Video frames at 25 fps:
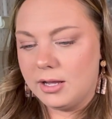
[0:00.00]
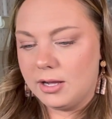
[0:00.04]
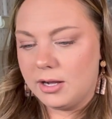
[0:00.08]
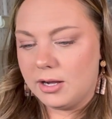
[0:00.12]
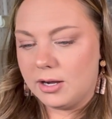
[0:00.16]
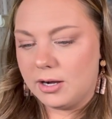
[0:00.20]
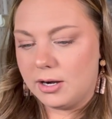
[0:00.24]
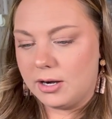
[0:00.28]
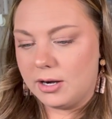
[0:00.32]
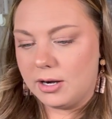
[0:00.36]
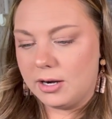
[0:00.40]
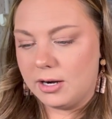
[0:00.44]

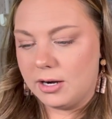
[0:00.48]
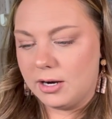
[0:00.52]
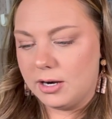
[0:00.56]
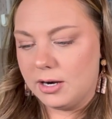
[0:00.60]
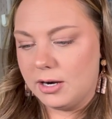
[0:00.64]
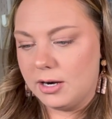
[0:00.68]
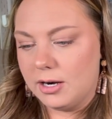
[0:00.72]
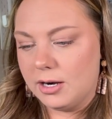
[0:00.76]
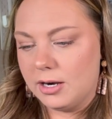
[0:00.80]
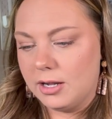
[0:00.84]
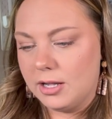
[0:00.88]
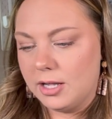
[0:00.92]

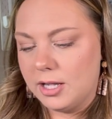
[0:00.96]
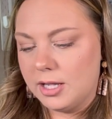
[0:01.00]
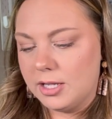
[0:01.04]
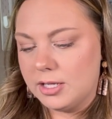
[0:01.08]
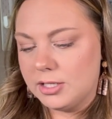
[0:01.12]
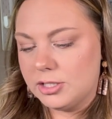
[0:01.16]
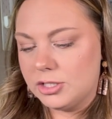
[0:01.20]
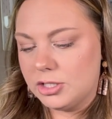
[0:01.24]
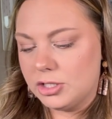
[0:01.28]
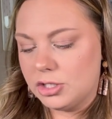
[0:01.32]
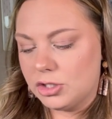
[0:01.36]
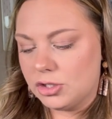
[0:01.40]
are
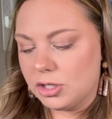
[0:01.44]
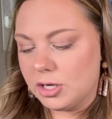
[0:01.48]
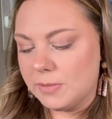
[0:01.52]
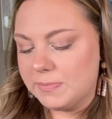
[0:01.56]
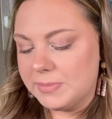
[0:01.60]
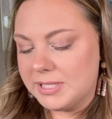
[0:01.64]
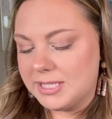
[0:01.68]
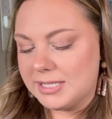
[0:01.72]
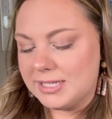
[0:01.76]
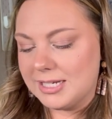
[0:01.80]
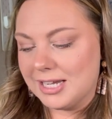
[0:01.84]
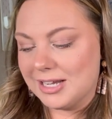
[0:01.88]

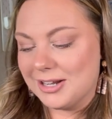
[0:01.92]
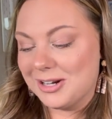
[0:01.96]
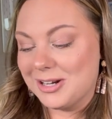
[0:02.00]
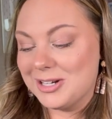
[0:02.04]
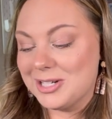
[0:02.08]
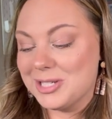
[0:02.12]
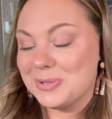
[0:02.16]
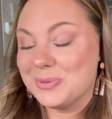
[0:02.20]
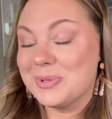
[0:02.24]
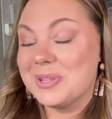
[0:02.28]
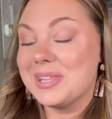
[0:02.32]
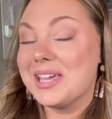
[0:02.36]
strip
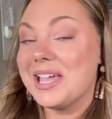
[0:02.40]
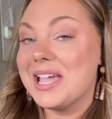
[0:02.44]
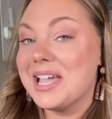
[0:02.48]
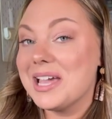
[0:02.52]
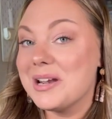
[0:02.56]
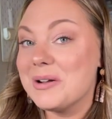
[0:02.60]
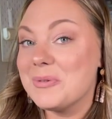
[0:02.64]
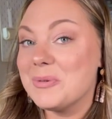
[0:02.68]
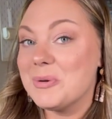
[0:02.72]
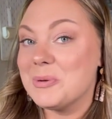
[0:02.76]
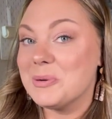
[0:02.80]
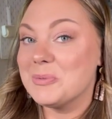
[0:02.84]
stickers with
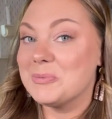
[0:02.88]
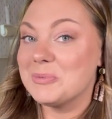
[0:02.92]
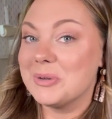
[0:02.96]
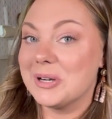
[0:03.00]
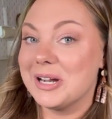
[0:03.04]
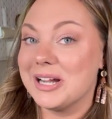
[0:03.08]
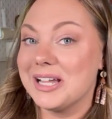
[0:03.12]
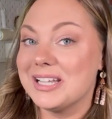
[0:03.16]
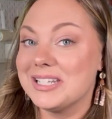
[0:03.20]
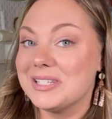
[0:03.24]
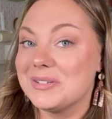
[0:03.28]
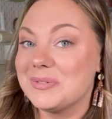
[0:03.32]
animal
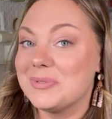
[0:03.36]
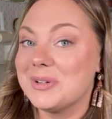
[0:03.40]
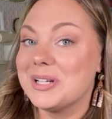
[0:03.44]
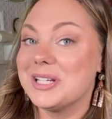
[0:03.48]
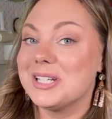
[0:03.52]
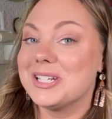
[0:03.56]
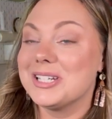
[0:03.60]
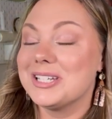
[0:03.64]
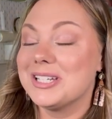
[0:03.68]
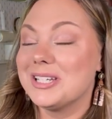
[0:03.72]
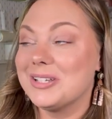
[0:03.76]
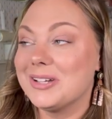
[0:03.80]
print,
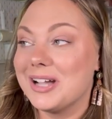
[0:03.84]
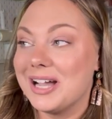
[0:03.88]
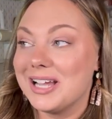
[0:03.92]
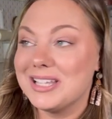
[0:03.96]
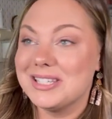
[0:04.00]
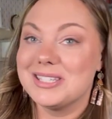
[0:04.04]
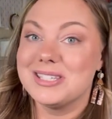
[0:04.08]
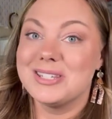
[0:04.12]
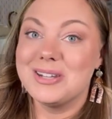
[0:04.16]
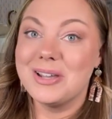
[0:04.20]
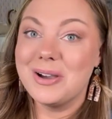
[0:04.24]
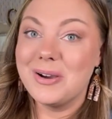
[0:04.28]
which you
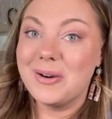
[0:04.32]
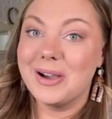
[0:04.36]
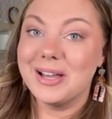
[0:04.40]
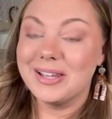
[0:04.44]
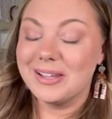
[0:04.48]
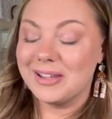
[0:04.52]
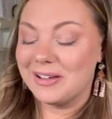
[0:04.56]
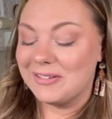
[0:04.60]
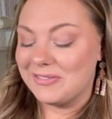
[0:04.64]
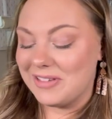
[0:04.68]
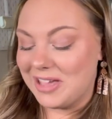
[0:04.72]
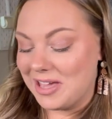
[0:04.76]
guys know I
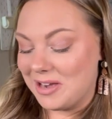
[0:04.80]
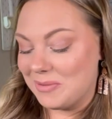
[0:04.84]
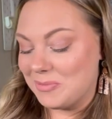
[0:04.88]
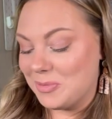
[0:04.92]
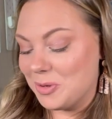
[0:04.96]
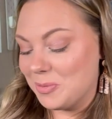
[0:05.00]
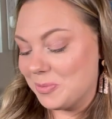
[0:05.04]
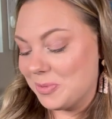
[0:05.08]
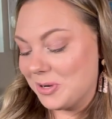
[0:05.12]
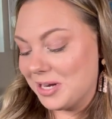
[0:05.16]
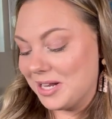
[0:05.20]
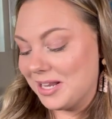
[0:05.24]
love
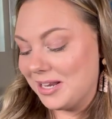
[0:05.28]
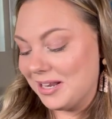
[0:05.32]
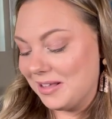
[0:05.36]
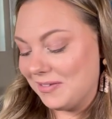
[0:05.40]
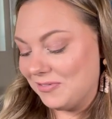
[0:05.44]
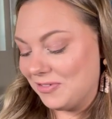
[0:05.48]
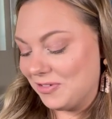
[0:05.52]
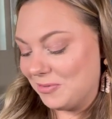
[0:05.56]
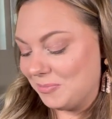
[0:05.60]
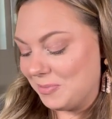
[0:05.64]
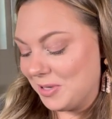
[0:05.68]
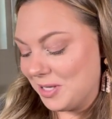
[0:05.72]
animal print
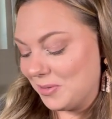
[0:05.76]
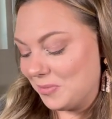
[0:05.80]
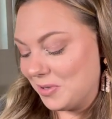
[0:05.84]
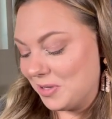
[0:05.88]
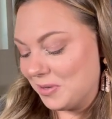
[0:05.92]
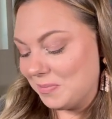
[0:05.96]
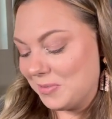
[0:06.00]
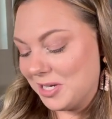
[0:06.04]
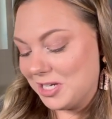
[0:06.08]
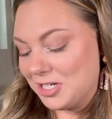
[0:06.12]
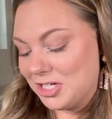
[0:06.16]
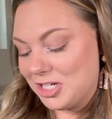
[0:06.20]
if you've been
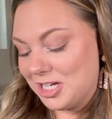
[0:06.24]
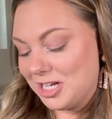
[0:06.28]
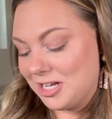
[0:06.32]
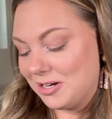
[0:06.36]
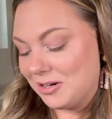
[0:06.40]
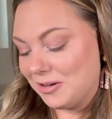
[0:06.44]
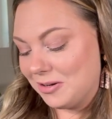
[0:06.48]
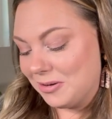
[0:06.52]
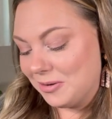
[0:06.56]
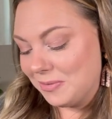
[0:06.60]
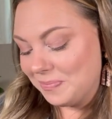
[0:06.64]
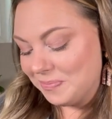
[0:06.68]
with my
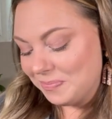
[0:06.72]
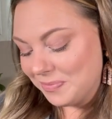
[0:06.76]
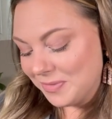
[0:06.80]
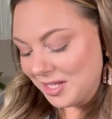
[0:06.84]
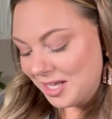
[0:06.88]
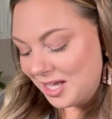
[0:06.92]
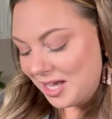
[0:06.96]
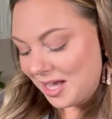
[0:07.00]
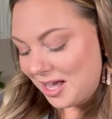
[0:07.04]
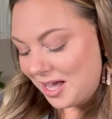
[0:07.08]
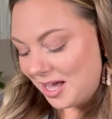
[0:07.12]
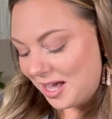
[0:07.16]
channel.
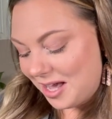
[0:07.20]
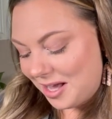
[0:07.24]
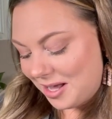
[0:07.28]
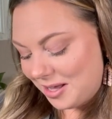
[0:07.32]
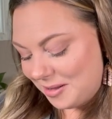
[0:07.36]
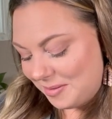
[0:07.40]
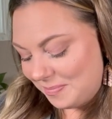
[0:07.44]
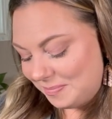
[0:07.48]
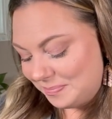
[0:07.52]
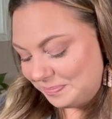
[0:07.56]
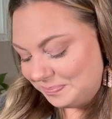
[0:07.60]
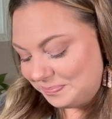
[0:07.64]

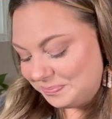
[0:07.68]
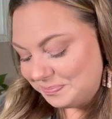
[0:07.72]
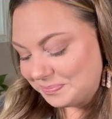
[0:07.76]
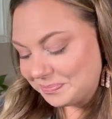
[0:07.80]
Um,